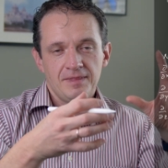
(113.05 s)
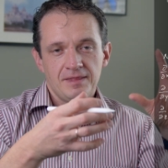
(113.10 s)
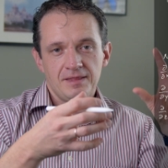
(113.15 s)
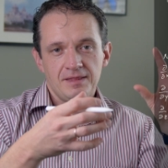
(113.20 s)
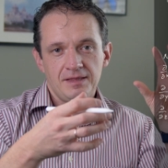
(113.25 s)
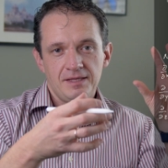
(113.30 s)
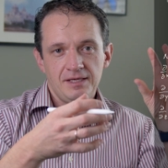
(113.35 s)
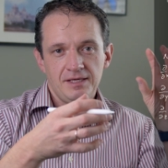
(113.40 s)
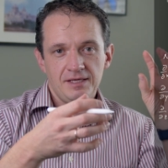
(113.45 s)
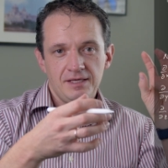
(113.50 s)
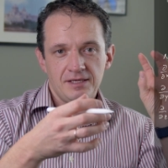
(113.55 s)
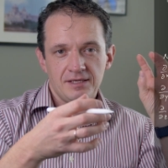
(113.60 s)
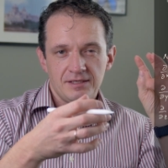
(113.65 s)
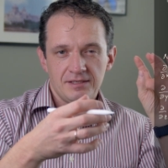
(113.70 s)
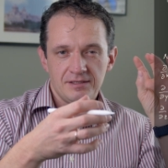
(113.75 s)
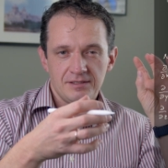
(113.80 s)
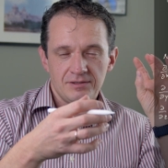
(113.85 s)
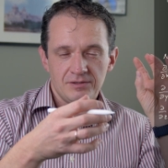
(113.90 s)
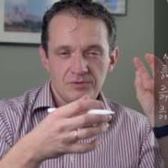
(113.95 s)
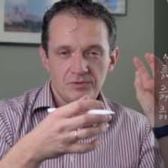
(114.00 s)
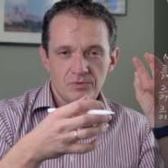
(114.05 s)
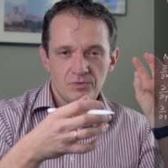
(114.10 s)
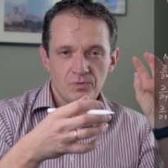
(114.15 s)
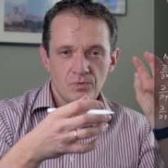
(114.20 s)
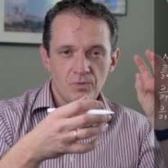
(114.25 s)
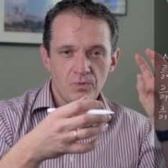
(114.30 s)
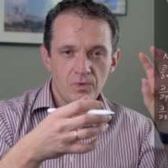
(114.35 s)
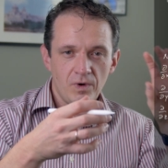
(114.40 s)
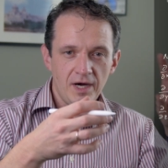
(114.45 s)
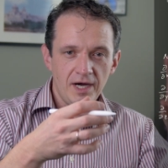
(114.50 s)
the
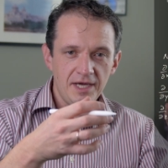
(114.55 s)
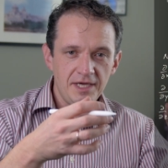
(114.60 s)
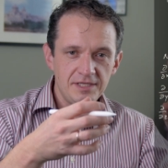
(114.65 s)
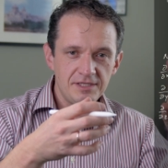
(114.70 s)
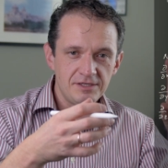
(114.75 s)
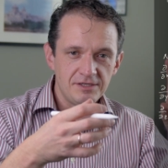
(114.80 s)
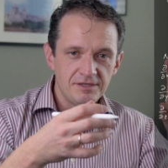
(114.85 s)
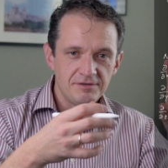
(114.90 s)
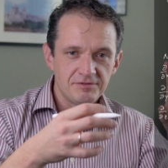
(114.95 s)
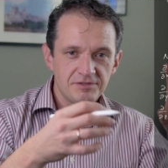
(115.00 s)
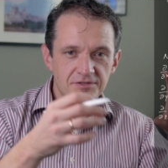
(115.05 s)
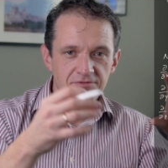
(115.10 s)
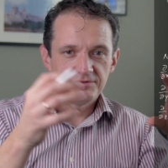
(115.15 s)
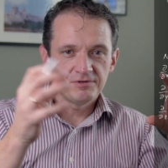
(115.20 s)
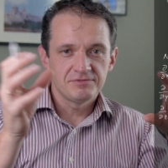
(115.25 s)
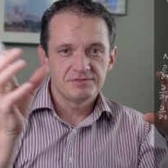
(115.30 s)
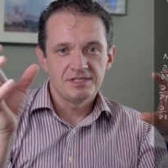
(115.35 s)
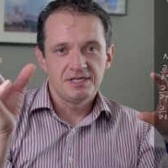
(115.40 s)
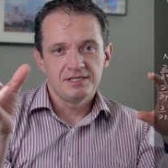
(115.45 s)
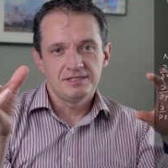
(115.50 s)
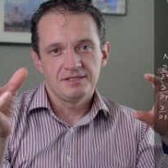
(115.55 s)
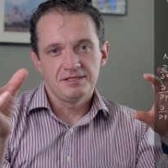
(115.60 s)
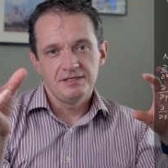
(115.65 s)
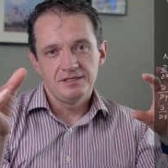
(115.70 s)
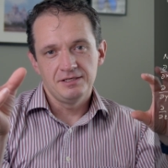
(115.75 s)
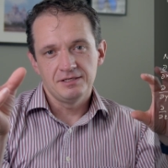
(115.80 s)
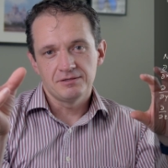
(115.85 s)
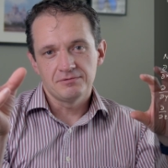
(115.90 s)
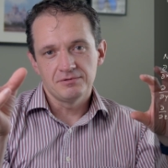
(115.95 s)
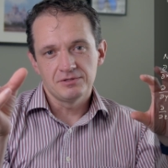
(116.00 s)
y derivative of that
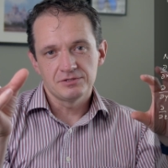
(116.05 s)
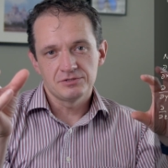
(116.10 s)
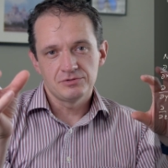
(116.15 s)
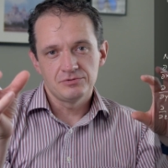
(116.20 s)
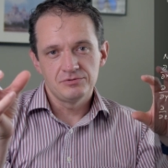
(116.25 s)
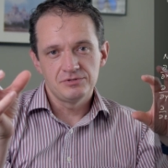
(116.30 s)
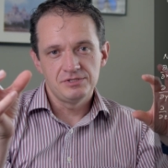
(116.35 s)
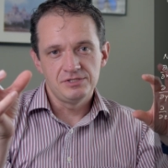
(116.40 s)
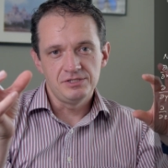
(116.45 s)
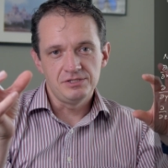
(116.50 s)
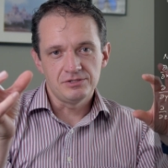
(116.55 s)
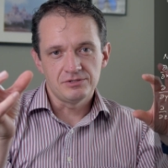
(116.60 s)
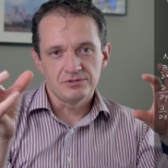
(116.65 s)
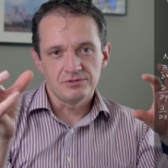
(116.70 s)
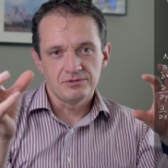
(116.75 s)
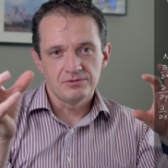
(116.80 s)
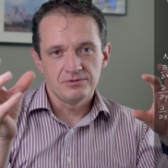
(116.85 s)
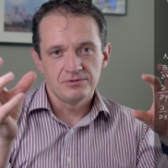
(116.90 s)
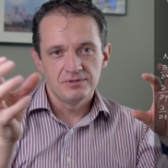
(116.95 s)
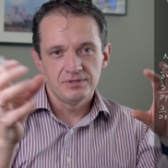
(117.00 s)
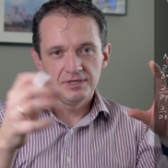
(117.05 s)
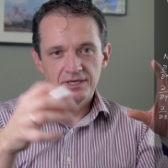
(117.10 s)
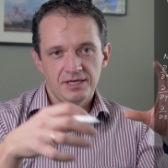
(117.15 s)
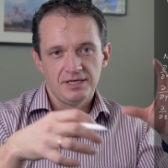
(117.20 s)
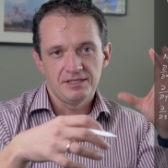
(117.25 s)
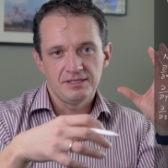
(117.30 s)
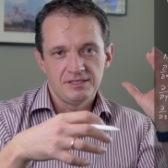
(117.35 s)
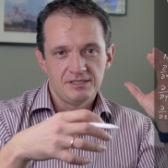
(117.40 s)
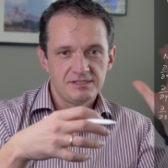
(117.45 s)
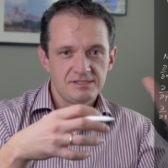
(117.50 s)
equals to zero
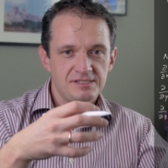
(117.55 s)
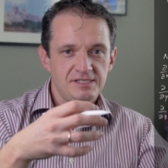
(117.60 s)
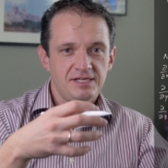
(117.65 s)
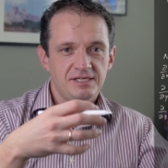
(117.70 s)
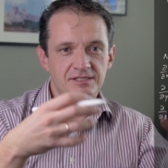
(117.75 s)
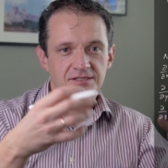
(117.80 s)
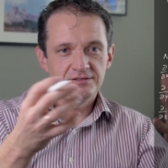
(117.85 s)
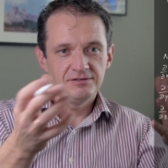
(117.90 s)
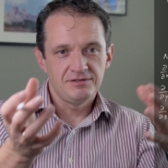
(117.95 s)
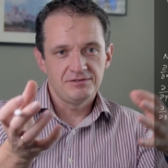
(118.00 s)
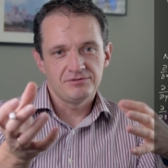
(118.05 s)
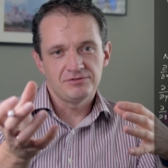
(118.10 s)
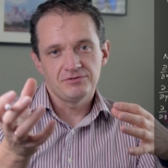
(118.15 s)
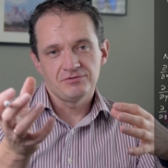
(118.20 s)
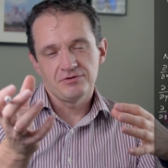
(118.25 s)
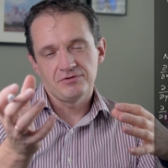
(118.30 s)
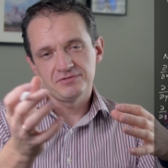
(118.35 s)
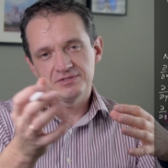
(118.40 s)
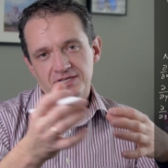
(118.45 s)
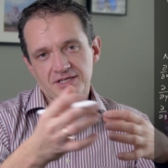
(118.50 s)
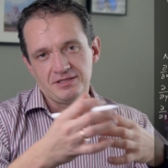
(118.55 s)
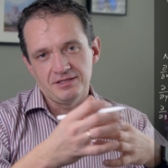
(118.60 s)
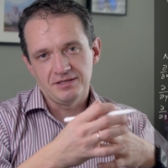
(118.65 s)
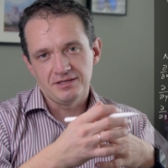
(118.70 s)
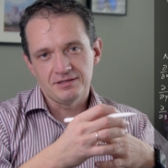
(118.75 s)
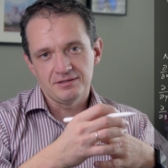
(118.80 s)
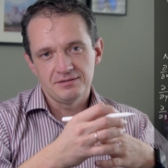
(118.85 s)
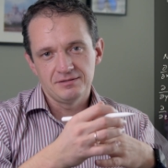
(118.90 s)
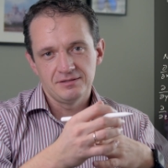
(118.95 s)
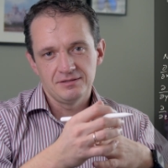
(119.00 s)
and the z derivative of that
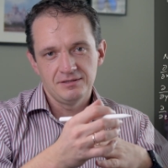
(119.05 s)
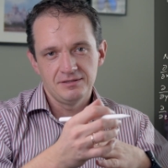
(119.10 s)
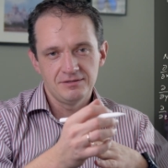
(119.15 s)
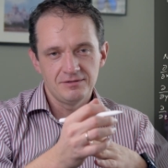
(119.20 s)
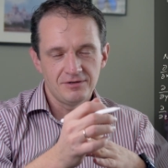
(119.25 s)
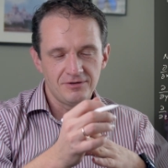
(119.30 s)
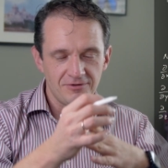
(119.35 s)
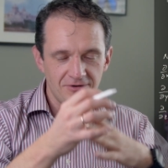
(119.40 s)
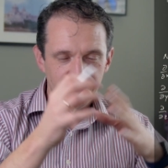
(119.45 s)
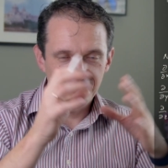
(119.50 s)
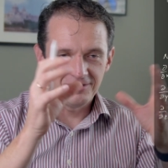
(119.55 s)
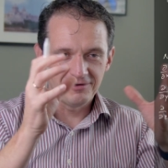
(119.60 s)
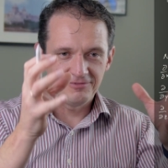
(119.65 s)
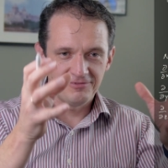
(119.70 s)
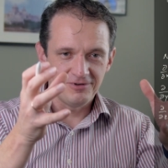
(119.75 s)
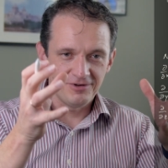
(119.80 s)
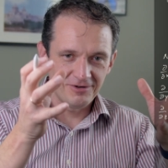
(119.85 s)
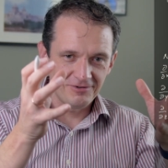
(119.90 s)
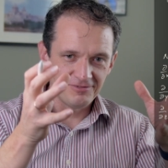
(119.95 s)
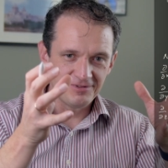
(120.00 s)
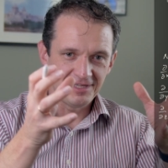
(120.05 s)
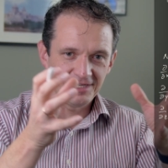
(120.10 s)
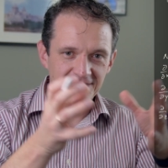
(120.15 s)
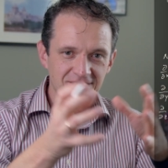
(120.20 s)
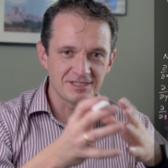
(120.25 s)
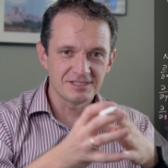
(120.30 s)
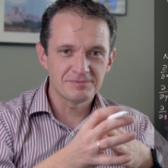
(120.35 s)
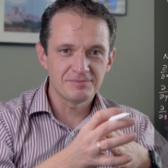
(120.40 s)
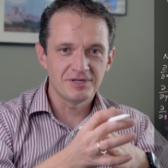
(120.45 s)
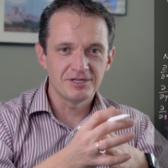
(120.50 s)
of, of
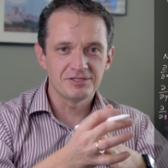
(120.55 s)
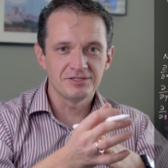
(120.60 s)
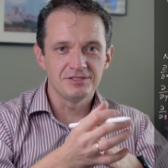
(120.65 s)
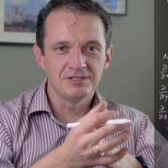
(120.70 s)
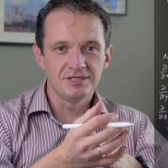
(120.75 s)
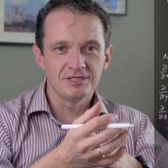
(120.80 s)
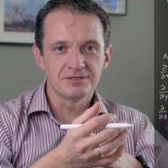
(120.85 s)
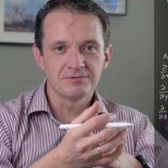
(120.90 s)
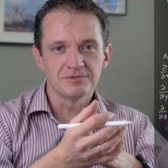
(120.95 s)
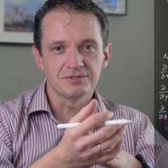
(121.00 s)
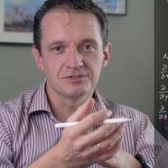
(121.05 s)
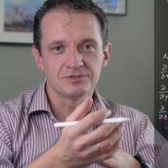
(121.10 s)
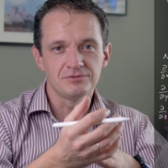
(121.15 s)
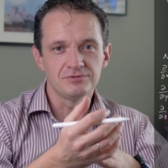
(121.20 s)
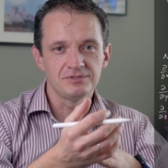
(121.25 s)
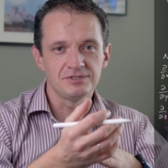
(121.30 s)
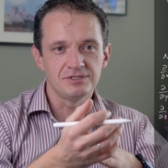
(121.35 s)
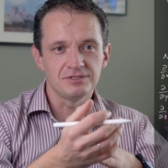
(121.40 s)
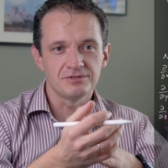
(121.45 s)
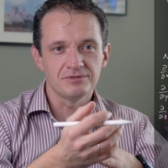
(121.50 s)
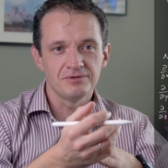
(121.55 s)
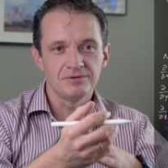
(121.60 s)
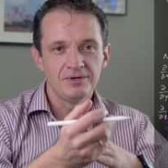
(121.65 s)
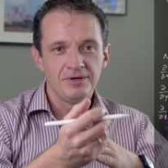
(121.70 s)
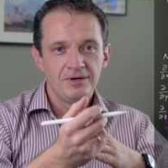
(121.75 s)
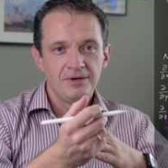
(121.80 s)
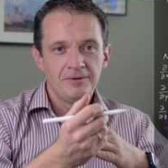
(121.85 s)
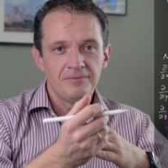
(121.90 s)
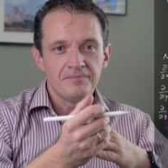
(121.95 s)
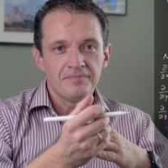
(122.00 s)
that expression equals to zero.
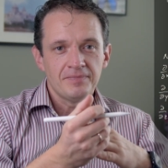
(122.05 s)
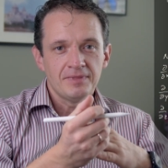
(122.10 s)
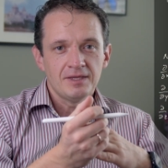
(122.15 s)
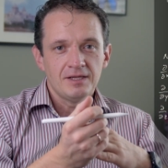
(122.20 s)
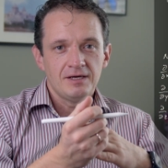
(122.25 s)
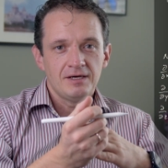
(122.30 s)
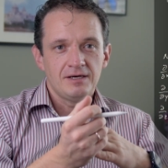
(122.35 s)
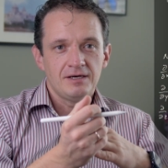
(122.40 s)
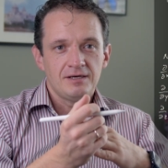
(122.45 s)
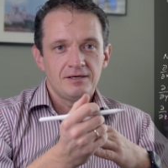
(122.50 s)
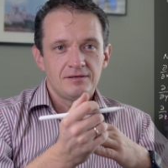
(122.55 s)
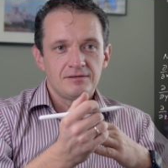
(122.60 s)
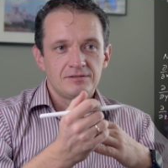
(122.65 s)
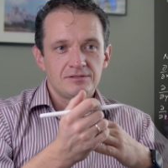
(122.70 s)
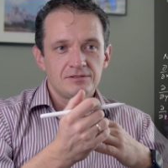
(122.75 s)
Uh,